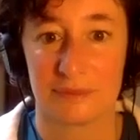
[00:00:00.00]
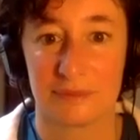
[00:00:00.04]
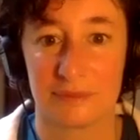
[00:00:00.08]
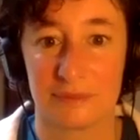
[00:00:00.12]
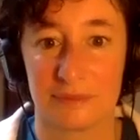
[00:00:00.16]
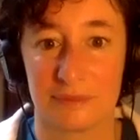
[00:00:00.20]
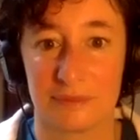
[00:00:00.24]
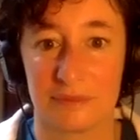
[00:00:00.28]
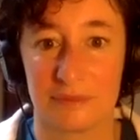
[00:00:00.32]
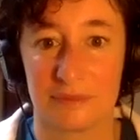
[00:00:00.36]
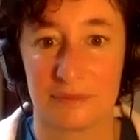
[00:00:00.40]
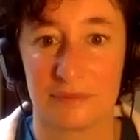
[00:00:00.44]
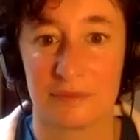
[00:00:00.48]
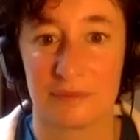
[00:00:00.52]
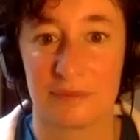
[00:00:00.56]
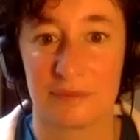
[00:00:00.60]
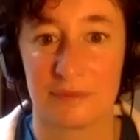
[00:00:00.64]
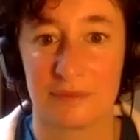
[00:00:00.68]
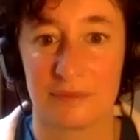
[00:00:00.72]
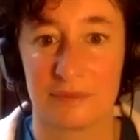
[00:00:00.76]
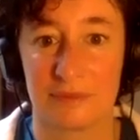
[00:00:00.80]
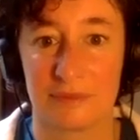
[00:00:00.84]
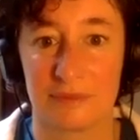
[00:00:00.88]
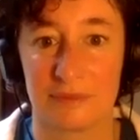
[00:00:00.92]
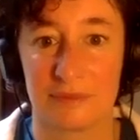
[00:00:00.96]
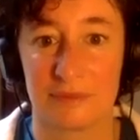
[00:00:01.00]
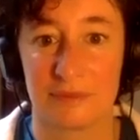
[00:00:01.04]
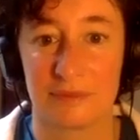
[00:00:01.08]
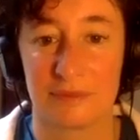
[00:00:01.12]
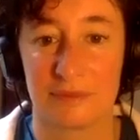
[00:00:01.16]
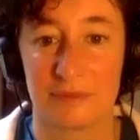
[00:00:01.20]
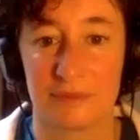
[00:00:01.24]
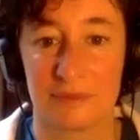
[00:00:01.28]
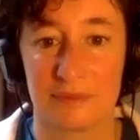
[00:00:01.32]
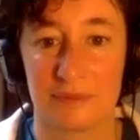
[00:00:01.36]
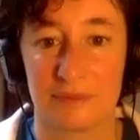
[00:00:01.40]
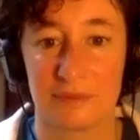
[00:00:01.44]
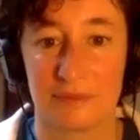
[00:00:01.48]

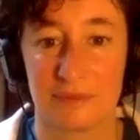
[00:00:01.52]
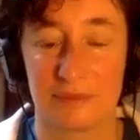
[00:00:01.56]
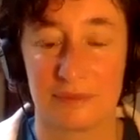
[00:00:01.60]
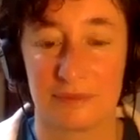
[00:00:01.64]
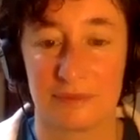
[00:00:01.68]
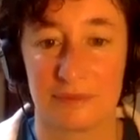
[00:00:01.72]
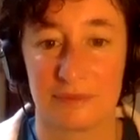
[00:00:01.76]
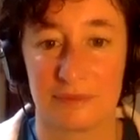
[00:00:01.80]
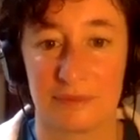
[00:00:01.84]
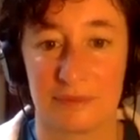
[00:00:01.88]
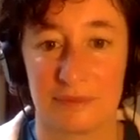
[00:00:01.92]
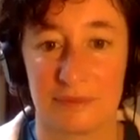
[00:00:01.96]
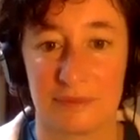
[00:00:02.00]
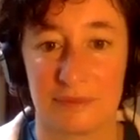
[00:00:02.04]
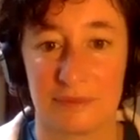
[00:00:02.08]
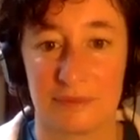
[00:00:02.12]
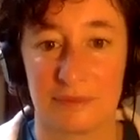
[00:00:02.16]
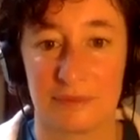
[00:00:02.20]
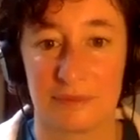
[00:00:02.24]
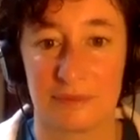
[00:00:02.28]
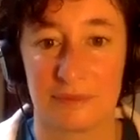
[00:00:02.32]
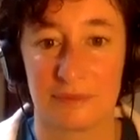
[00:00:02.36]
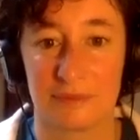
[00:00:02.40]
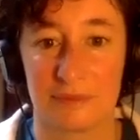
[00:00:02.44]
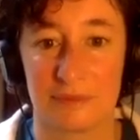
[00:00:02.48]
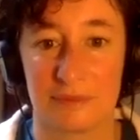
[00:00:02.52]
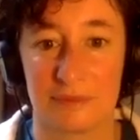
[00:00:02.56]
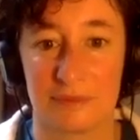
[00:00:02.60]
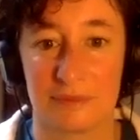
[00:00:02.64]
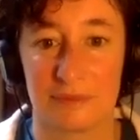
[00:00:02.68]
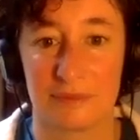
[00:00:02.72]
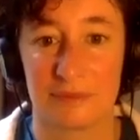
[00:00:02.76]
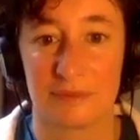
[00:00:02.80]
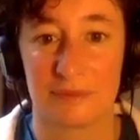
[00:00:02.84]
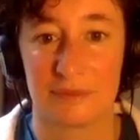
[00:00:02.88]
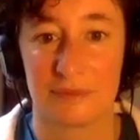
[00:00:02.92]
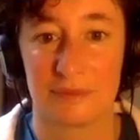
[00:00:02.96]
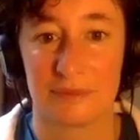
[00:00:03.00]

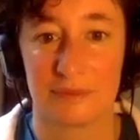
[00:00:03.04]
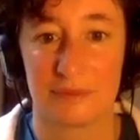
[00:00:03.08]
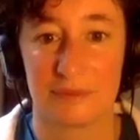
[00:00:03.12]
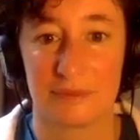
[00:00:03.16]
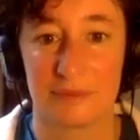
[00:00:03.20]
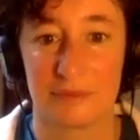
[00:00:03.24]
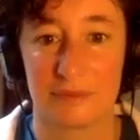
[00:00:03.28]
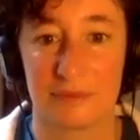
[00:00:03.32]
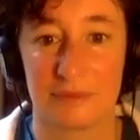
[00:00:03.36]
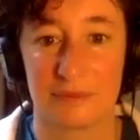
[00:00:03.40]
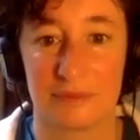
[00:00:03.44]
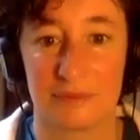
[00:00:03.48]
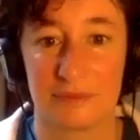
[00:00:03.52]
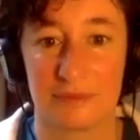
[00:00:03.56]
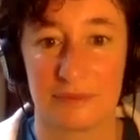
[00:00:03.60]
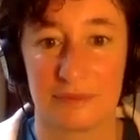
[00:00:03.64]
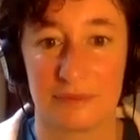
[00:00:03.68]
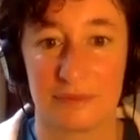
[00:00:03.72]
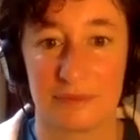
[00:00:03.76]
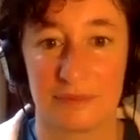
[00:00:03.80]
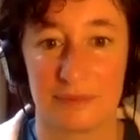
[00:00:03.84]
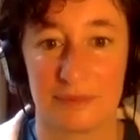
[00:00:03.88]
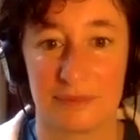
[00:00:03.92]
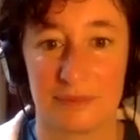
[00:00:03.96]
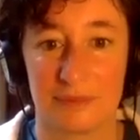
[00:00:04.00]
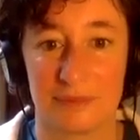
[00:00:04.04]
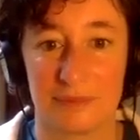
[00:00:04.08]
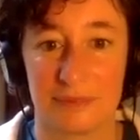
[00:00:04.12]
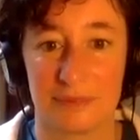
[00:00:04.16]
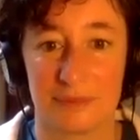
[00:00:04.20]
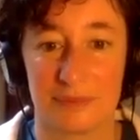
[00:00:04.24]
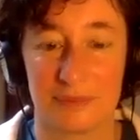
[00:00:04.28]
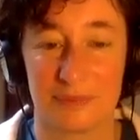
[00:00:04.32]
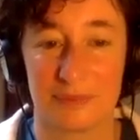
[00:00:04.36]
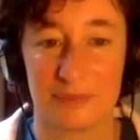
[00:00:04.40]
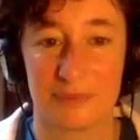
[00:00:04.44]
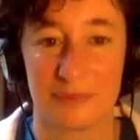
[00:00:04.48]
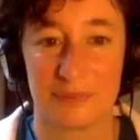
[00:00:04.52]

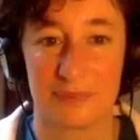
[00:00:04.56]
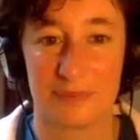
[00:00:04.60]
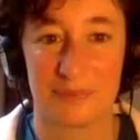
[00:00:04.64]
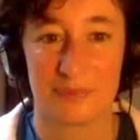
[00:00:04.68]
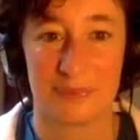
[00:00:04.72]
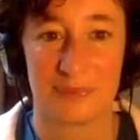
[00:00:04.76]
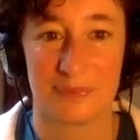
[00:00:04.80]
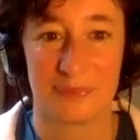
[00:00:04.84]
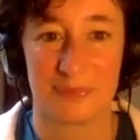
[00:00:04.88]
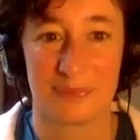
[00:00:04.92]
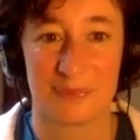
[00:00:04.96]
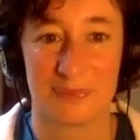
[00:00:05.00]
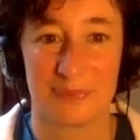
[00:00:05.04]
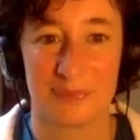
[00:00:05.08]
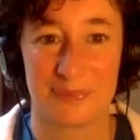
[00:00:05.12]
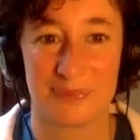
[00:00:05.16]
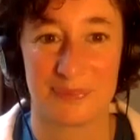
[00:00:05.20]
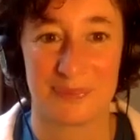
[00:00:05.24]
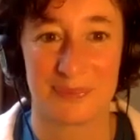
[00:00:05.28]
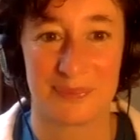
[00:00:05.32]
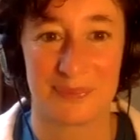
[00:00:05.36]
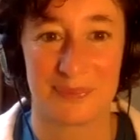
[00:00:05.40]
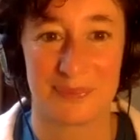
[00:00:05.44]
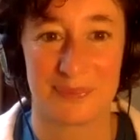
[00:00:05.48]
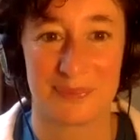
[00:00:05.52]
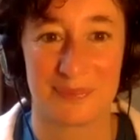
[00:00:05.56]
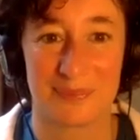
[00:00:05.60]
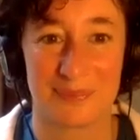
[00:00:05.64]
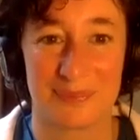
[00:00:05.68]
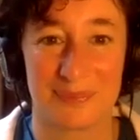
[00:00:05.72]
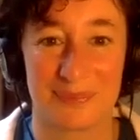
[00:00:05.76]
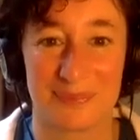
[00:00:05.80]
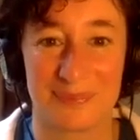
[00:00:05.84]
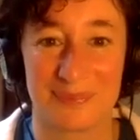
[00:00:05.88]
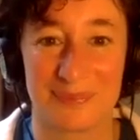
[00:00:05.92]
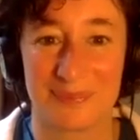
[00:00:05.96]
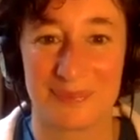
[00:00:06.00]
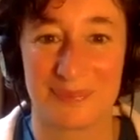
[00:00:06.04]

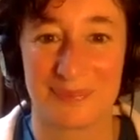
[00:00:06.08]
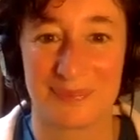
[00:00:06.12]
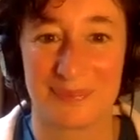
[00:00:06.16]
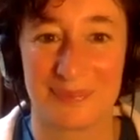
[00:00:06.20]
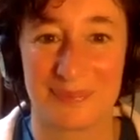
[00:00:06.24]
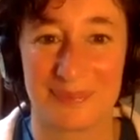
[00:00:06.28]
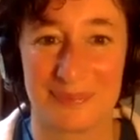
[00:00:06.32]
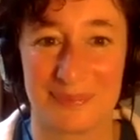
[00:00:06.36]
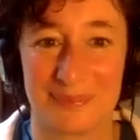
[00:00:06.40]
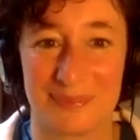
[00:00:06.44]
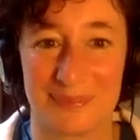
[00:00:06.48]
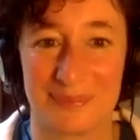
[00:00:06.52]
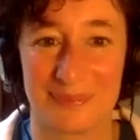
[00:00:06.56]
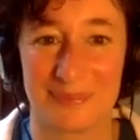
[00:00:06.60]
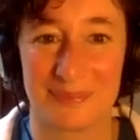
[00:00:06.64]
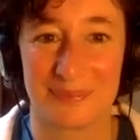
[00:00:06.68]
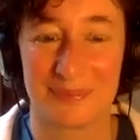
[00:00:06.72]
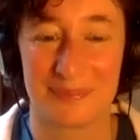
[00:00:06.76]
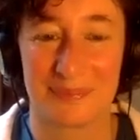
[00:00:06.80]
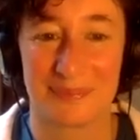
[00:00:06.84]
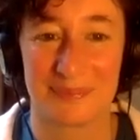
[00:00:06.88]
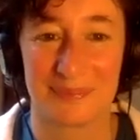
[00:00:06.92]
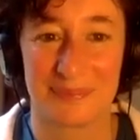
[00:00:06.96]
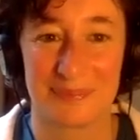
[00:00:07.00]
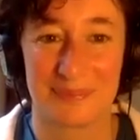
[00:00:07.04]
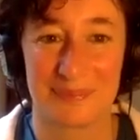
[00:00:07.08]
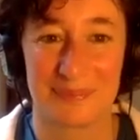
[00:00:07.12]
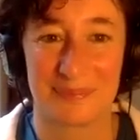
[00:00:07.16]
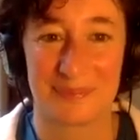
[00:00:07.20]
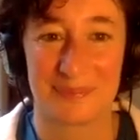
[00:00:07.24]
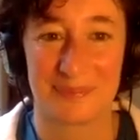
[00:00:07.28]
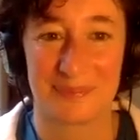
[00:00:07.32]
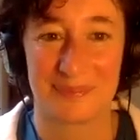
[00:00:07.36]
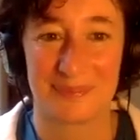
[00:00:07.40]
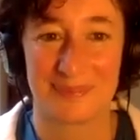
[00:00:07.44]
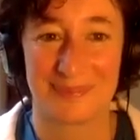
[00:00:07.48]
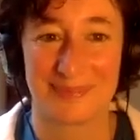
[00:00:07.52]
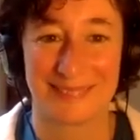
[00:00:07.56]

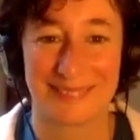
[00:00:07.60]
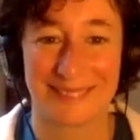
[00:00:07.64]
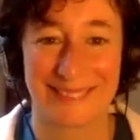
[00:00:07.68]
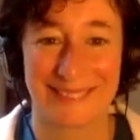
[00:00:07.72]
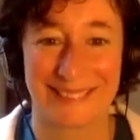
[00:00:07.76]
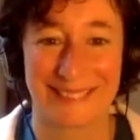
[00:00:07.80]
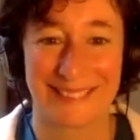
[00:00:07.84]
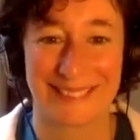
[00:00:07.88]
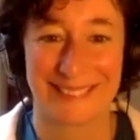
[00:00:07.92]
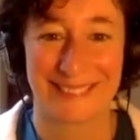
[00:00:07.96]
(not speaking)